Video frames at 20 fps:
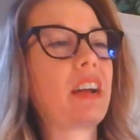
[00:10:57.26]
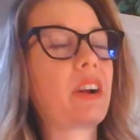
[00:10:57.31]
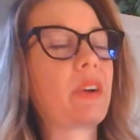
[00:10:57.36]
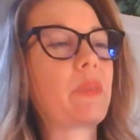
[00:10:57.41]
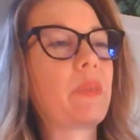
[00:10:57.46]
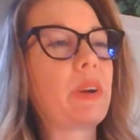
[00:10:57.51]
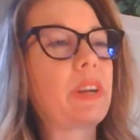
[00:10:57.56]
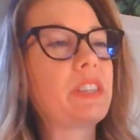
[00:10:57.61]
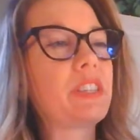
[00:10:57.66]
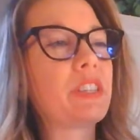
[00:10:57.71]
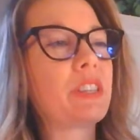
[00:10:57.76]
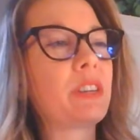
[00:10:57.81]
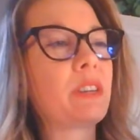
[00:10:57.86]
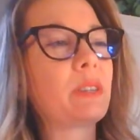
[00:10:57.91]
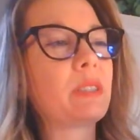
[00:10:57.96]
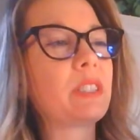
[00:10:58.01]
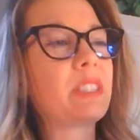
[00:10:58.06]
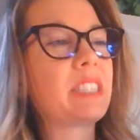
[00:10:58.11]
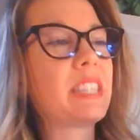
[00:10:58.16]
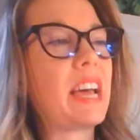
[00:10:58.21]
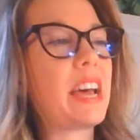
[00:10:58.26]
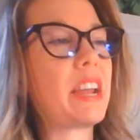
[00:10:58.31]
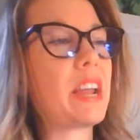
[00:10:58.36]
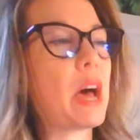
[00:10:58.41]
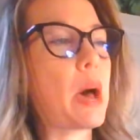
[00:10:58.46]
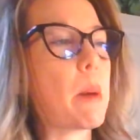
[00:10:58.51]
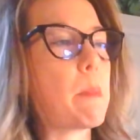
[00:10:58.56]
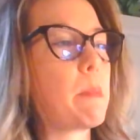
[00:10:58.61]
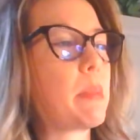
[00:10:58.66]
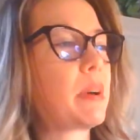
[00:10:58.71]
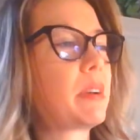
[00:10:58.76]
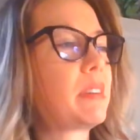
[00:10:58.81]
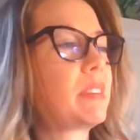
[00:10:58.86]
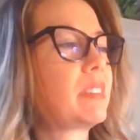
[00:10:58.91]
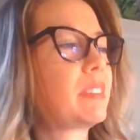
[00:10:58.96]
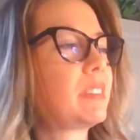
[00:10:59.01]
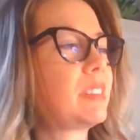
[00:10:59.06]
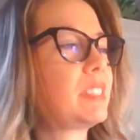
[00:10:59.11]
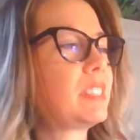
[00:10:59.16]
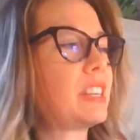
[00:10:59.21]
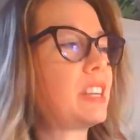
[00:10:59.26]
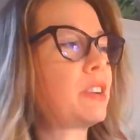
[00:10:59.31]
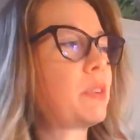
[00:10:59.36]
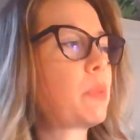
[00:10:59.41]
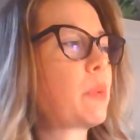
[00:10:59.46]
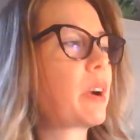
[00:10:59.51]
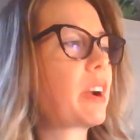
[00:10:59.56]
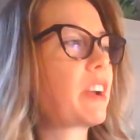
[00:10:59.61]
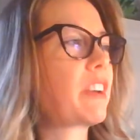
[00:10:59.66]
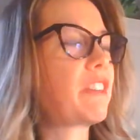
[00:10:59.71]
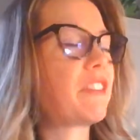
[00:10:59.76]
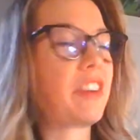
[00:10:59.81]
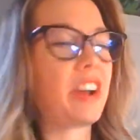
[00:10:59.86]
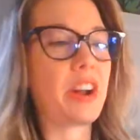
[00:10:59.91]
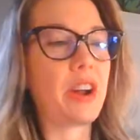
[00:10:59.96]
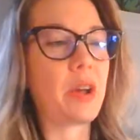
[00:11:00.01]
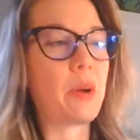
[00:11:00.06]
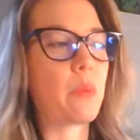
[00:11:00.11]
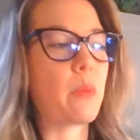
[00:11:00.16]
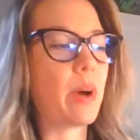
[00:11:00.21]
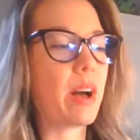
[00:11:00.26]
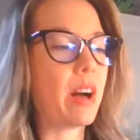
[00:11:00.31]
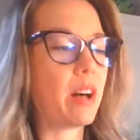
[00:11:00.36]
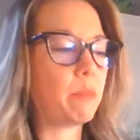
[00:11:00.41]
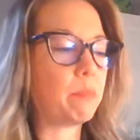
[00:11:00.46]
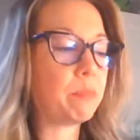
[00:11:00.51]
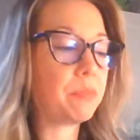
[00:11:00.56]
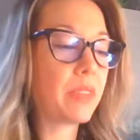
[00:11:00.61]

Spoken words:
original setup. Didn't work very well.